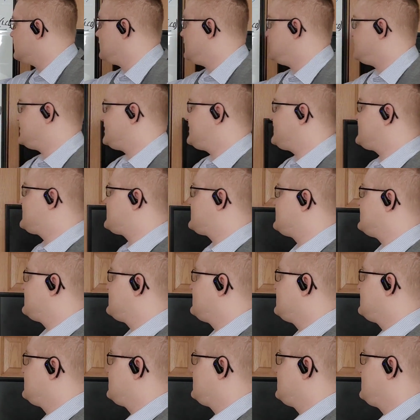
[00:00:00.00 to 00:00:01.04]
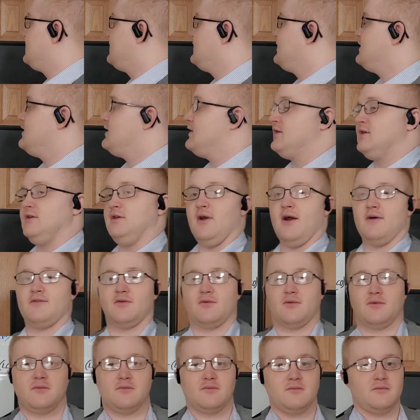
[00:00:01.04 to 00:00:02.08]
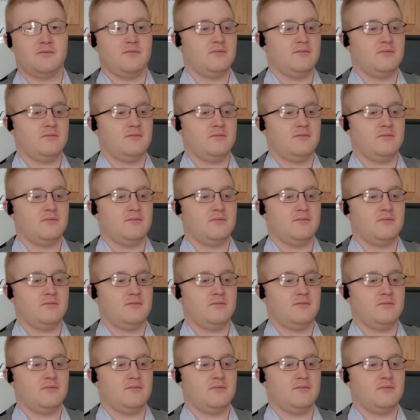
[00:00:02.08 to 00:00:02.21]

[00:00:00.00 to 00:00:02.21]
which is you have to